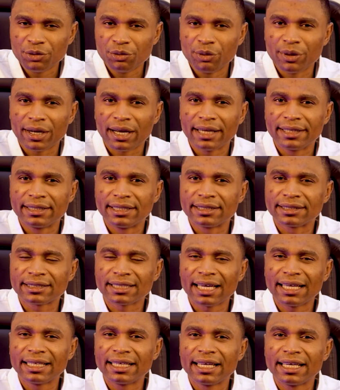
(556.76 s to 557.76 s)
We can
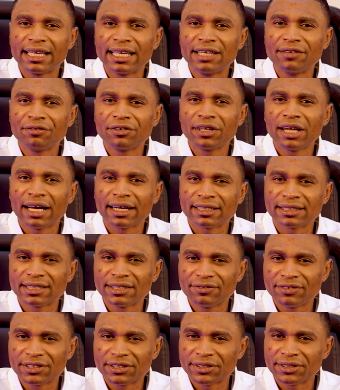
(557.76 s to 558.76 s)
discern the evil
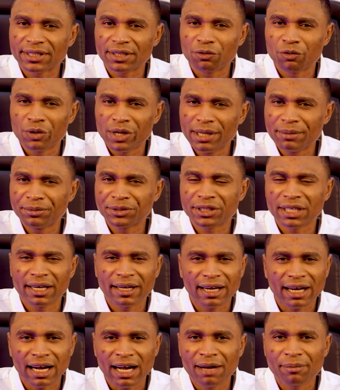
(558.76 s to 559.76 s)
activities, whims
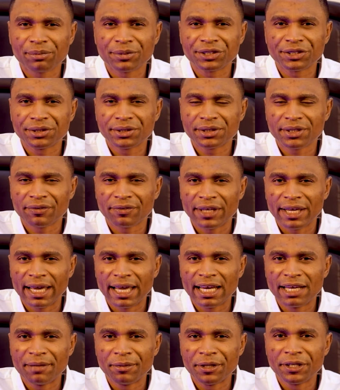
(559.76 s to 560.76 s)
and caprices of
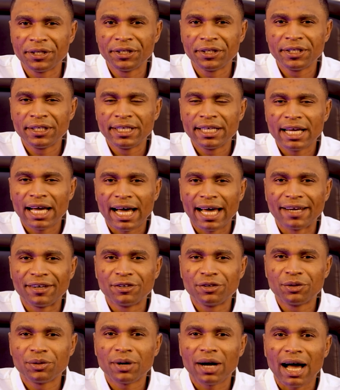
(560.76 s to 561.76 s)
the enemy
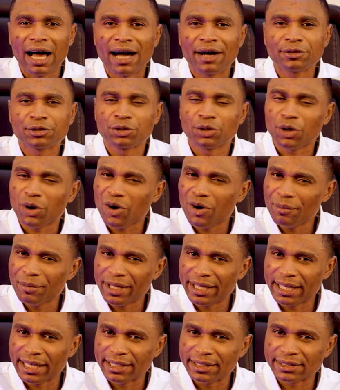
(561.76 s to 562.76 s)
and know how to
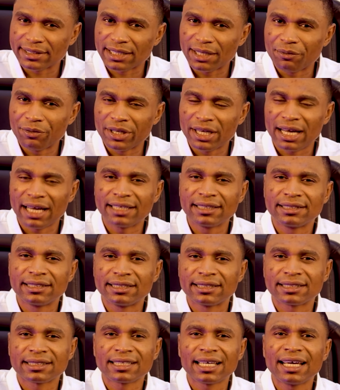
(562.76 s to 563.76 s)
come against them. We can
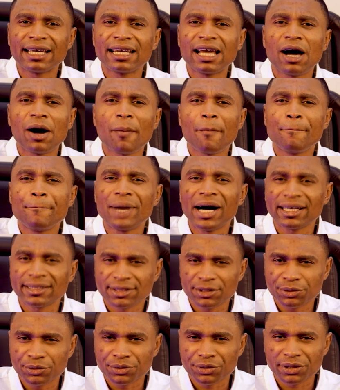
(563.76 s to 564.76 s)
discern our
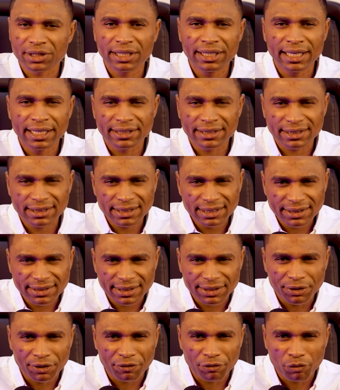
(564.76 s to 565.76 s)
battles in a
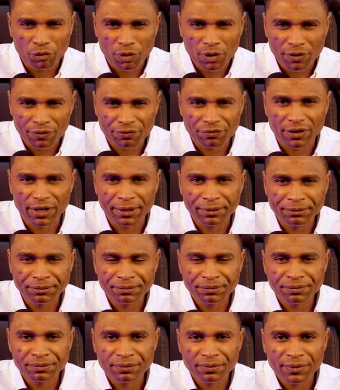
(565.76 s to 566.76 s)
season of warfare.
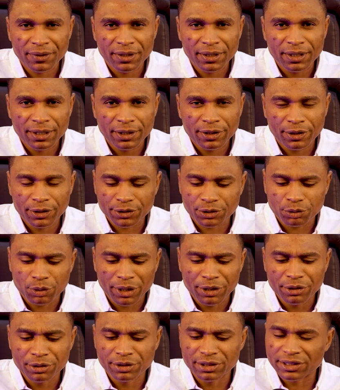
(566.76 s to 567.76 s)
Because
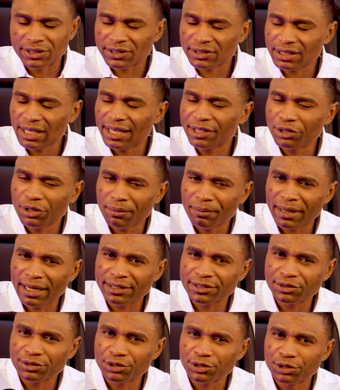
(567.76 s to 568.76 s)
when you discern your
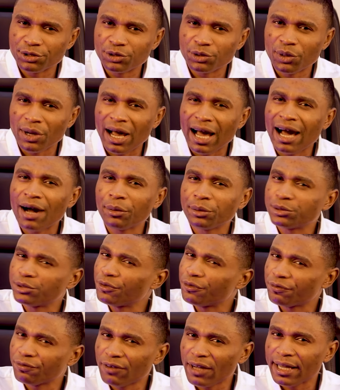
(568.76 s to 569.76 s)
battles, you know how
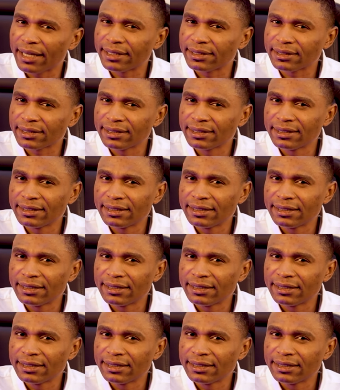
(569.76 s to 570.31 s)
to fight